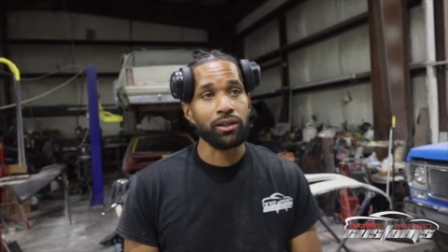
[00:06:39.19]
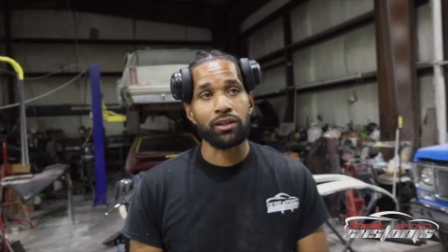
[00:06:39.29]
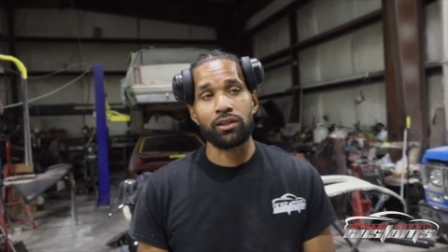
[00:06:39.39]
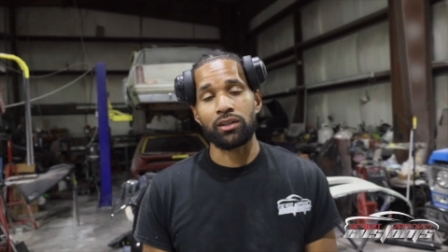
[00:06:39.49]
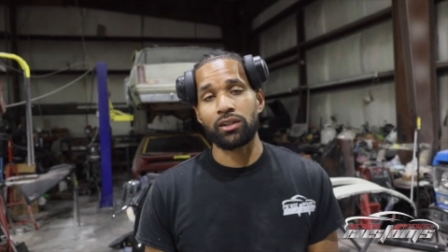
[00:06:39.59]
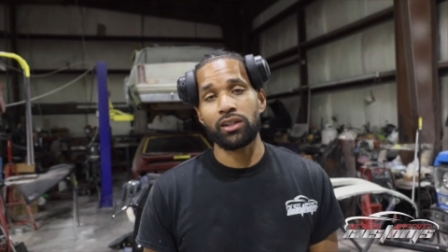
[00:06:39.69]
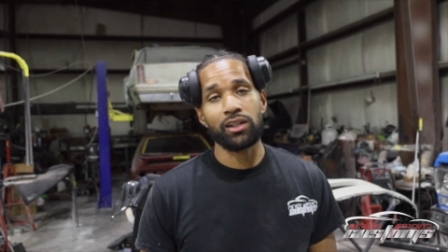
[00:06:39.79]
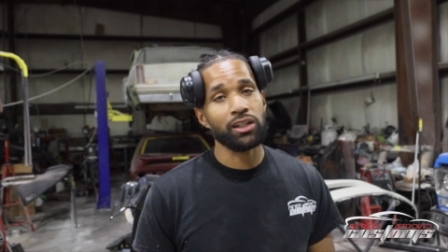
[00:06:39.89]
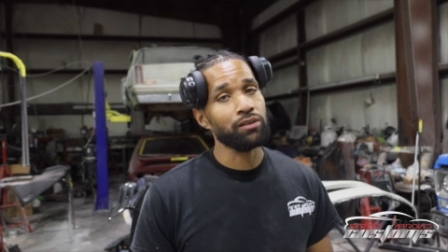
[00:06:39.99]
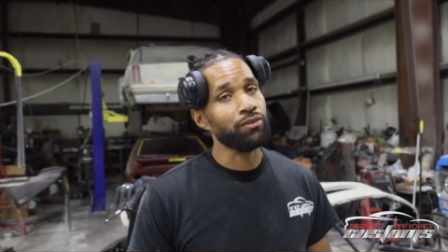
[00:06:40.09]
and
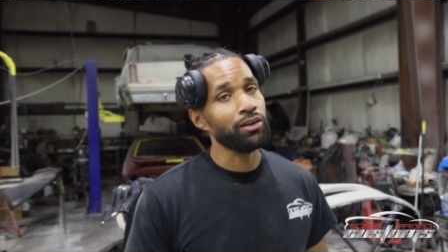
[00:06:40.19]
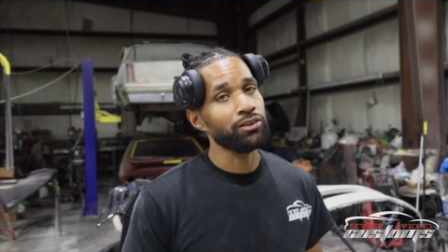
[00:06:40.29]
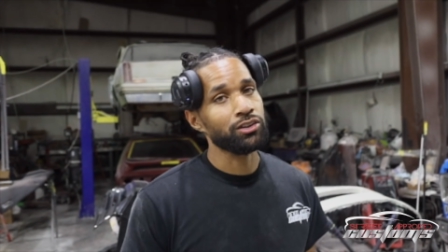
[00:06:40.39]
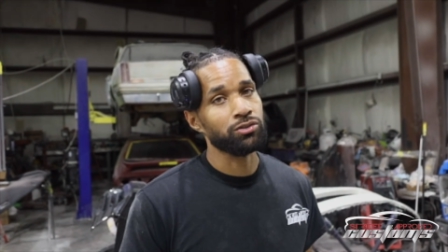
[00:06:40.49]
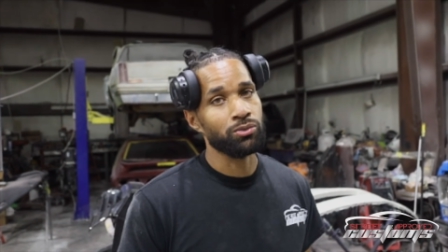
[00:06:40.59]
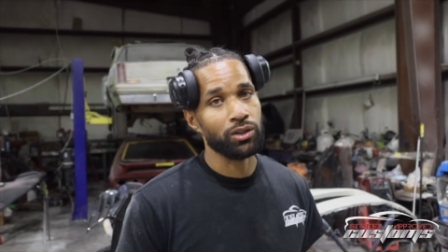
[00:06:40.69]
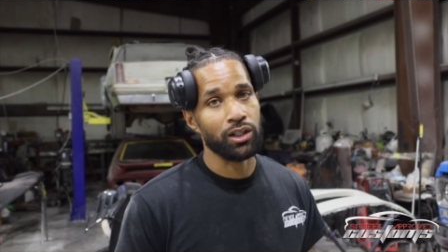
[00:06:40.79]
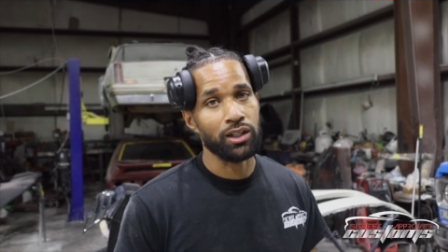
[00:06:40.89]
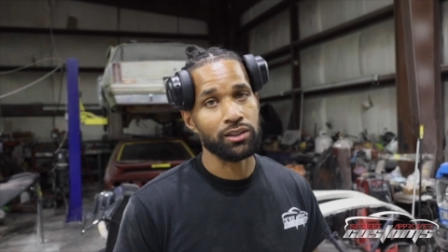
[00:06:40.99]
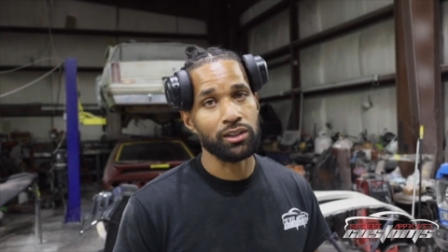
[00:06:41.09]
yeah, keep following us for more
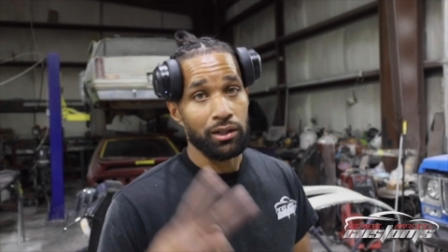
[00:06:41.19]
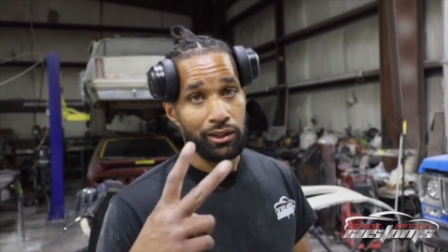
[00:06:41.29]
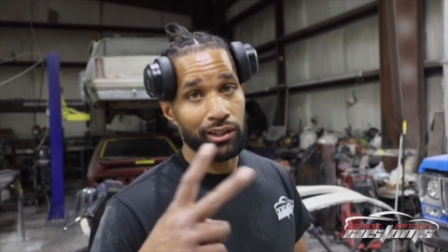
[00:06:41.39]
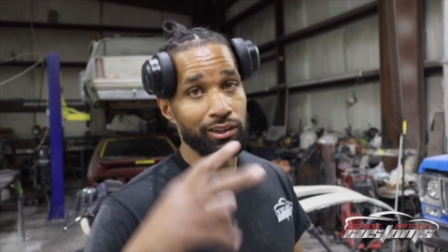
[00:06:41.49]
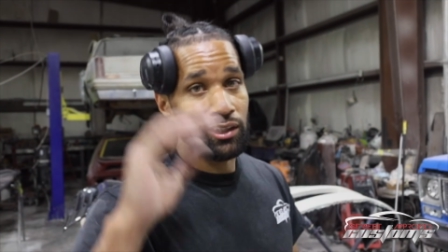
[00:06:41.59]
content. Thank you